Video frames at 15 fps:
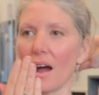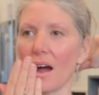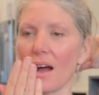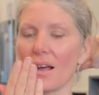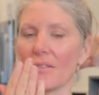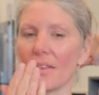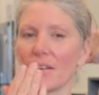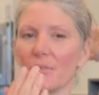
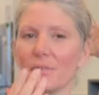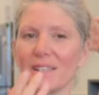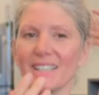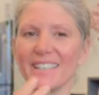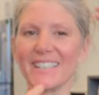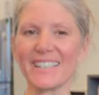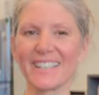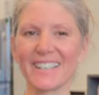and then
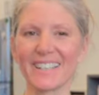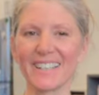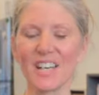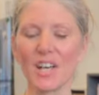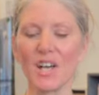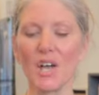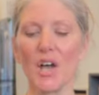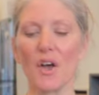releasing
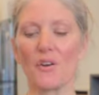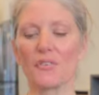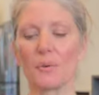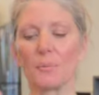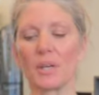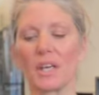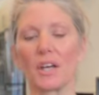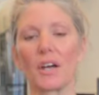
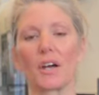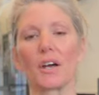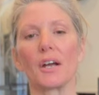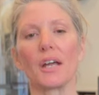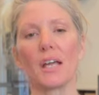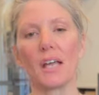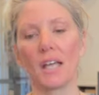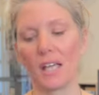from
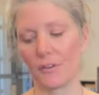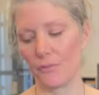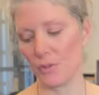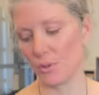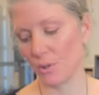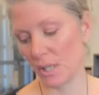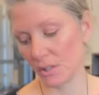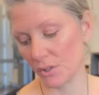here. If
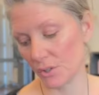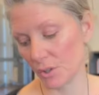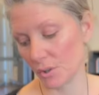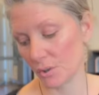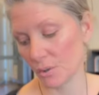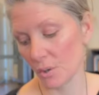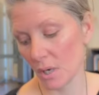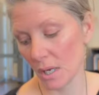you need
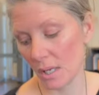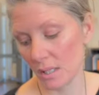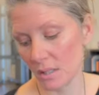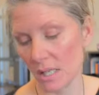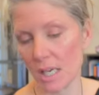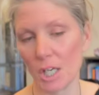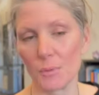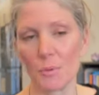to
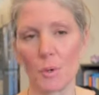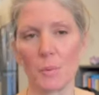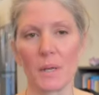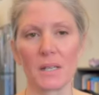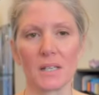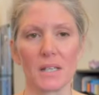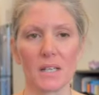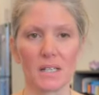take a
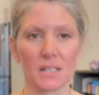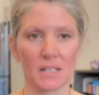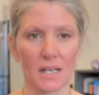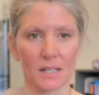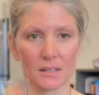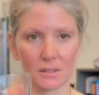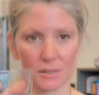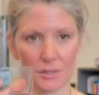moment, take
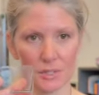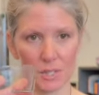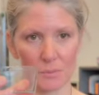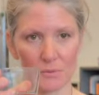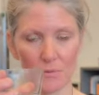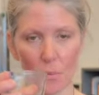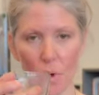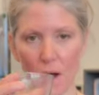a little
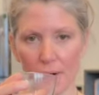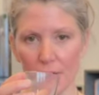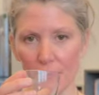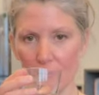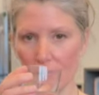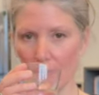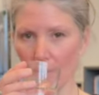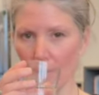sip of water.